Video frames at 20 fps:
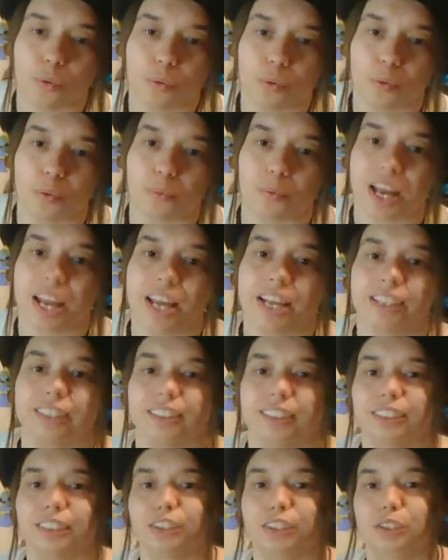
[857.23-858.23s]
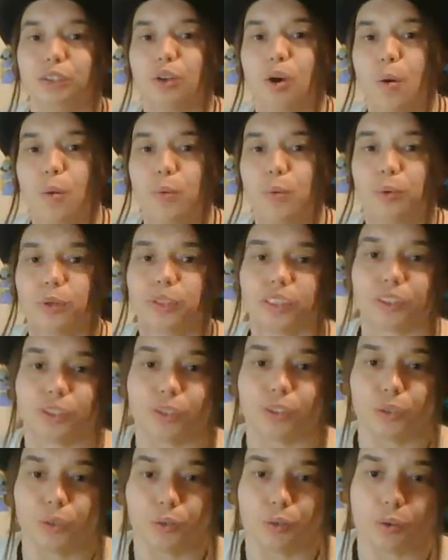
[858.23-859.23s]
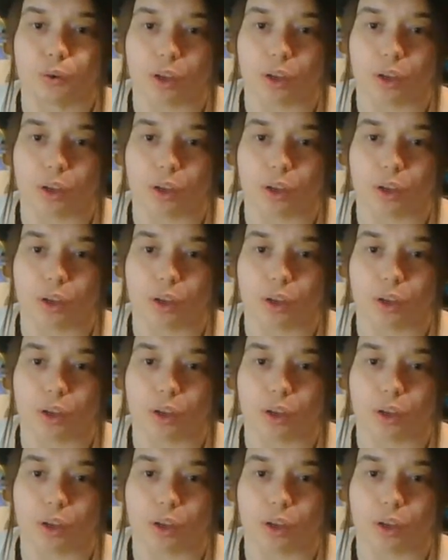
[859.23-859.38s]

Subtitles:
were raised and you always know,